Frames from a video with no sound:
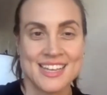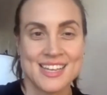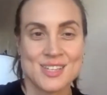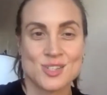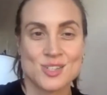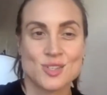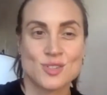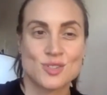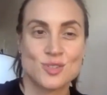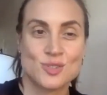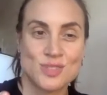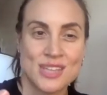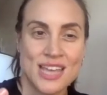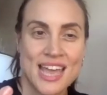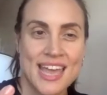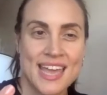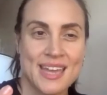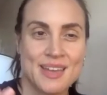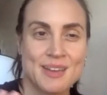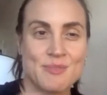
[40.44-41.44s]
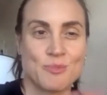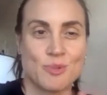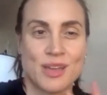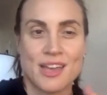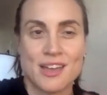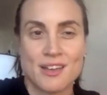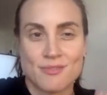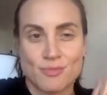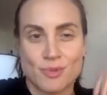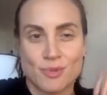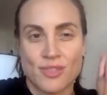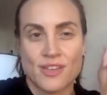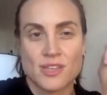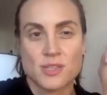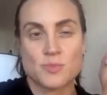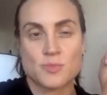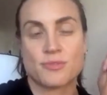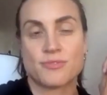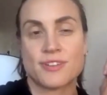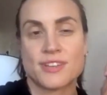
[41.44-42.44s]
And so today we have with us
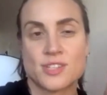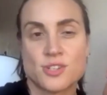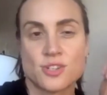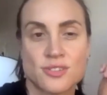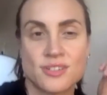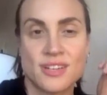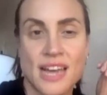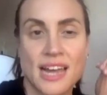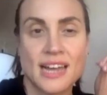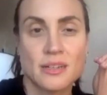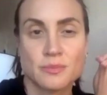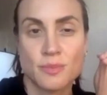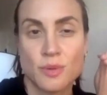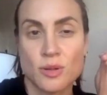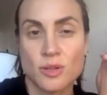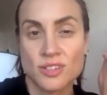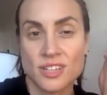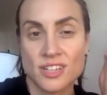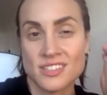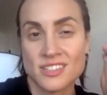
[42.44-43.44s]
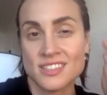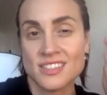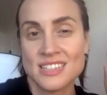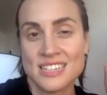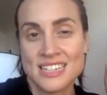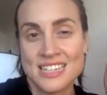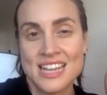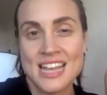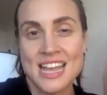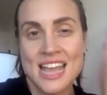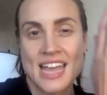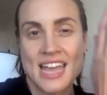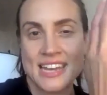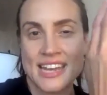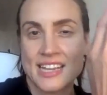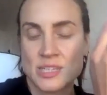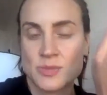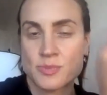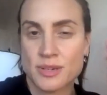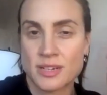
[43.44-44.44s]
Professor Niall Bolger, an
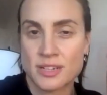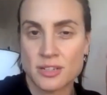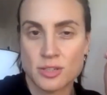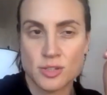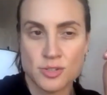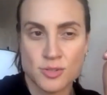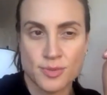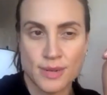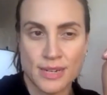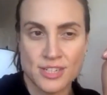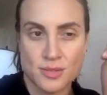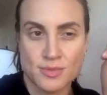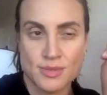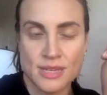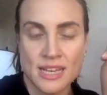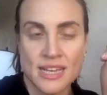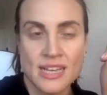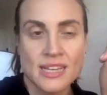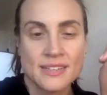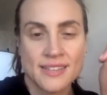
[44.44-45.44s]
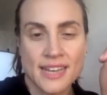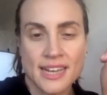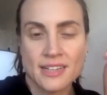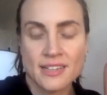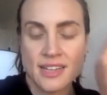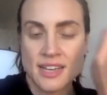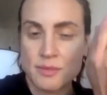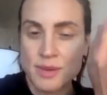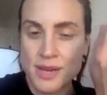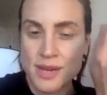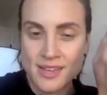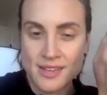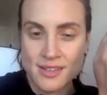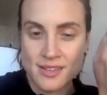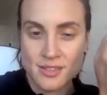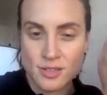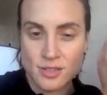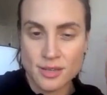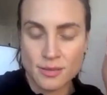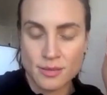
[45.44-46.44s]
expert in close relationships. Now, am I
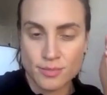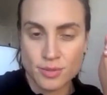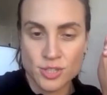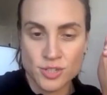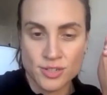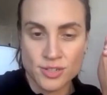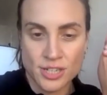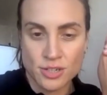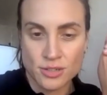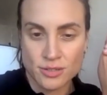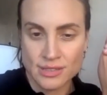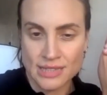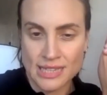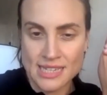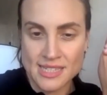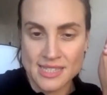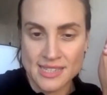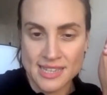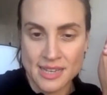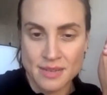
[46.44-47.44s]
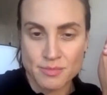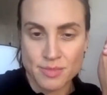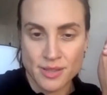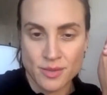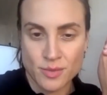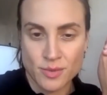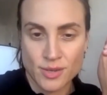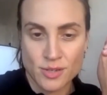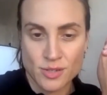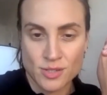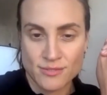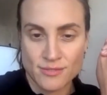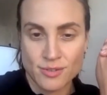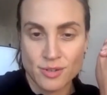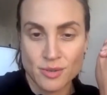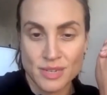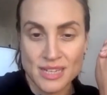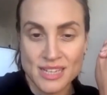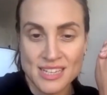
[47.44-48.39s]
uh, butchering your last name, by the way? Because I've always